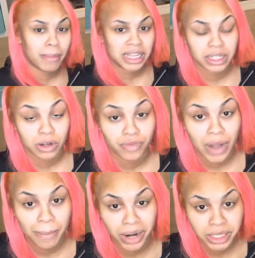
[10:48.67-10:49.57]
myself.
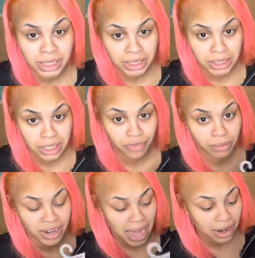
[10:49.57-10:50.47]
I purchased this stuff
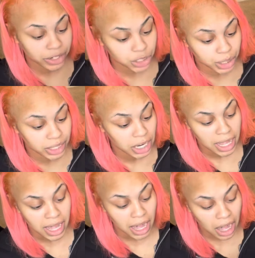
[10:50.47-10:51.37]
from Dollar Tree.
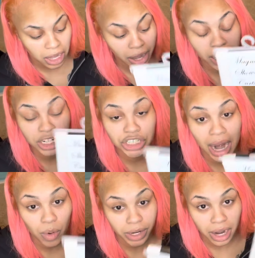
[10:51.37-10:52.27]
A
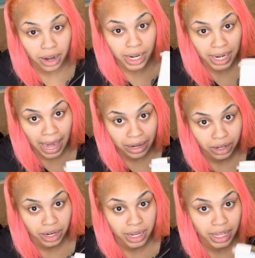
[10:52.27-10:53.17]
shower curtain
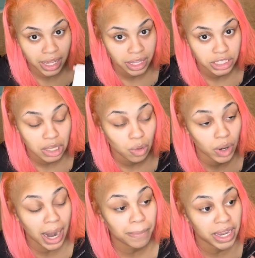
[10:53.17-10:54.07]
liner, again. So,
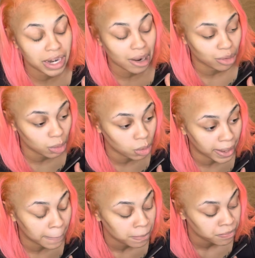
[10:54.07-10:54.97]
what I plan on
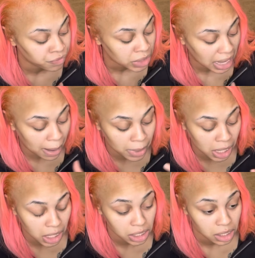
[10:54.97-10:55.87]
doing, I'm
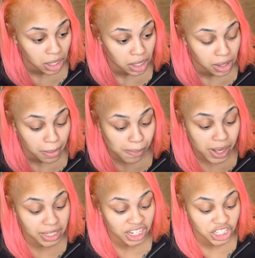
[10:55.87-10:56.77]
going to
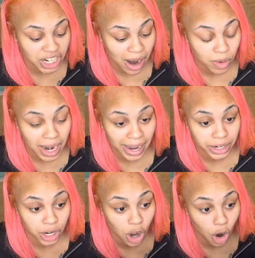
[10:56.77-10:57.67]
put the shower
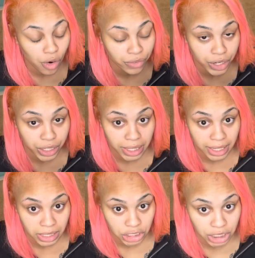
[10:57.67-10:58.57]
liner over
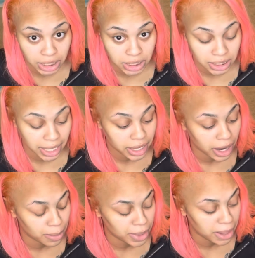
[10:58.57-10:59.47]
the sheets that the
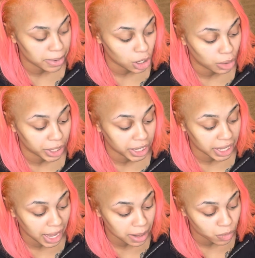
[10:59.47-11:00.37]
Airbnb already
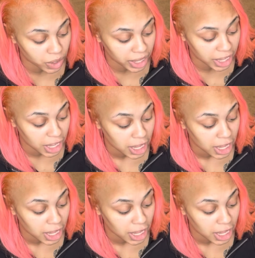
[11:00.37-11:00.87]
came with.